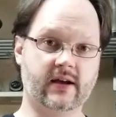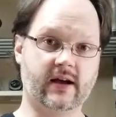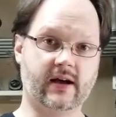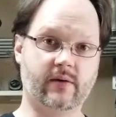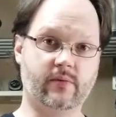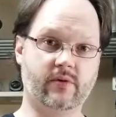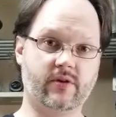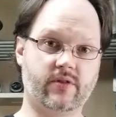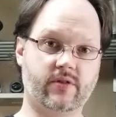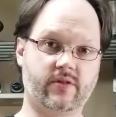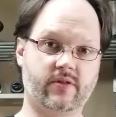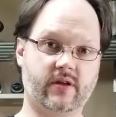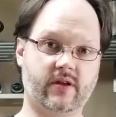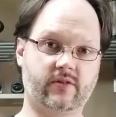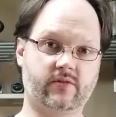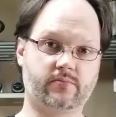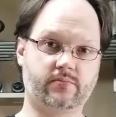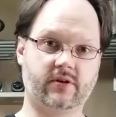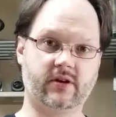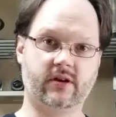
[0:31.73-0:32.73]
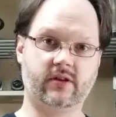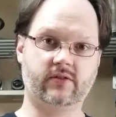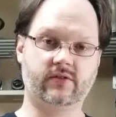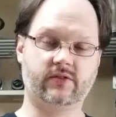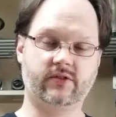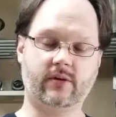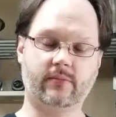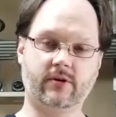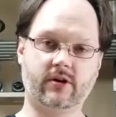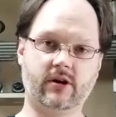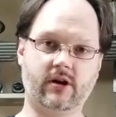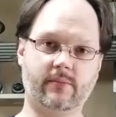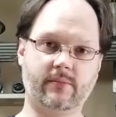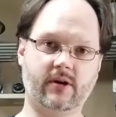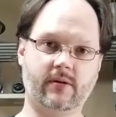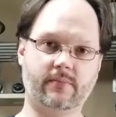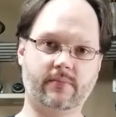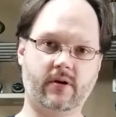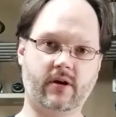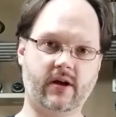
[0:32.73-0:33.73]
with spring and summer
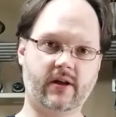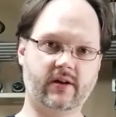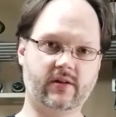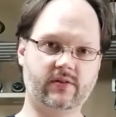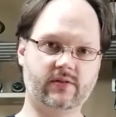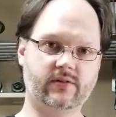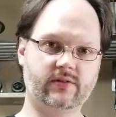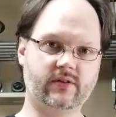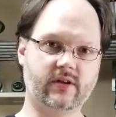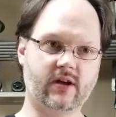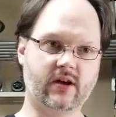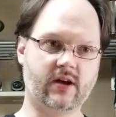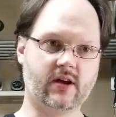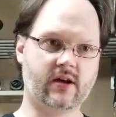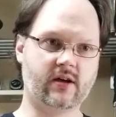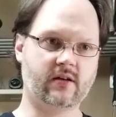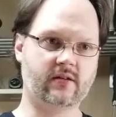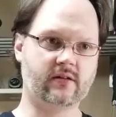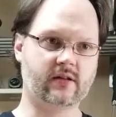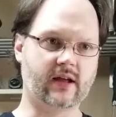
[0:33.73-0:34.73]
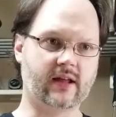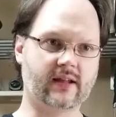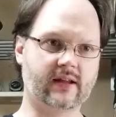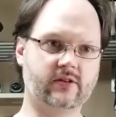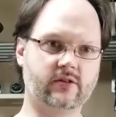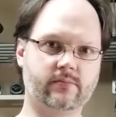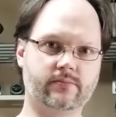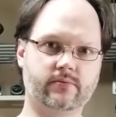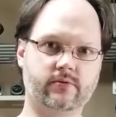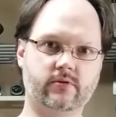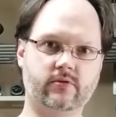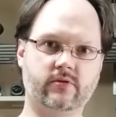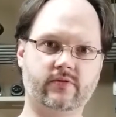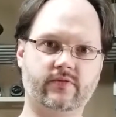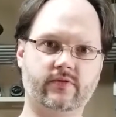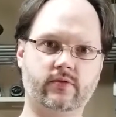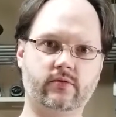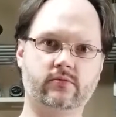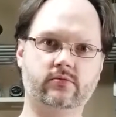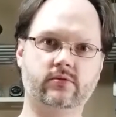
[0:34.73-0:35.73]
coming upon us, I like to brew a
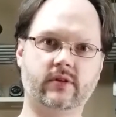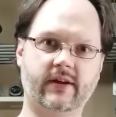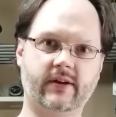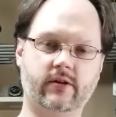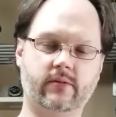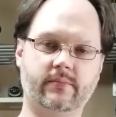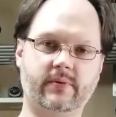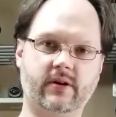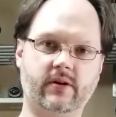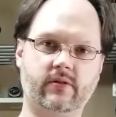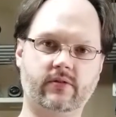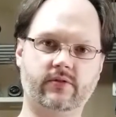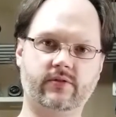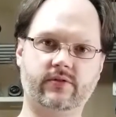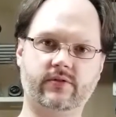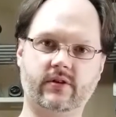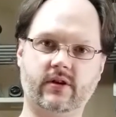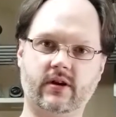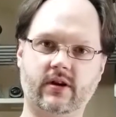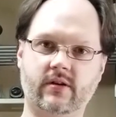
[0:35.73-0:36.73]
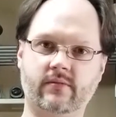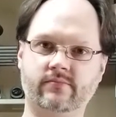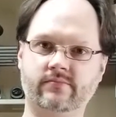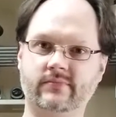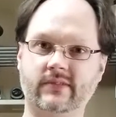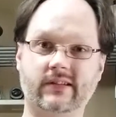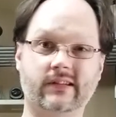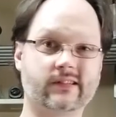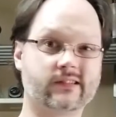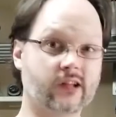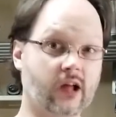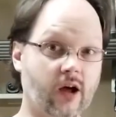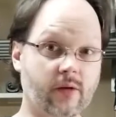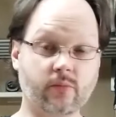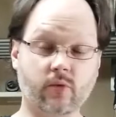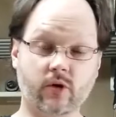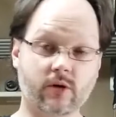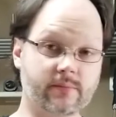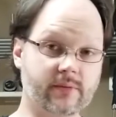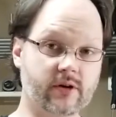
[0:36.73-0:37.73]
few lighter beers,
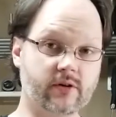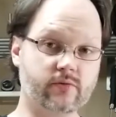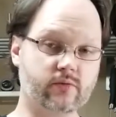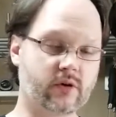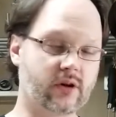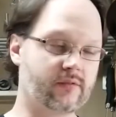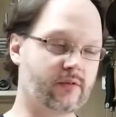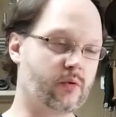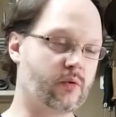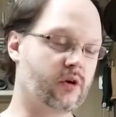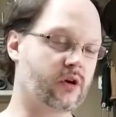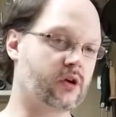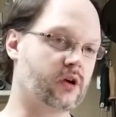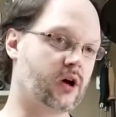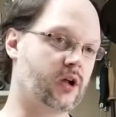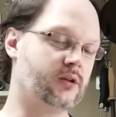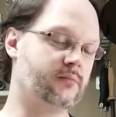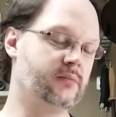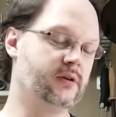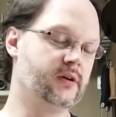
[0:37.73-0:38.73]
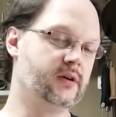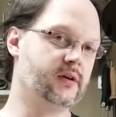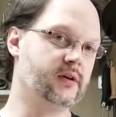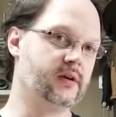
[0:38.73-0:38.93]
lawnmower beers, whatever you want to call them.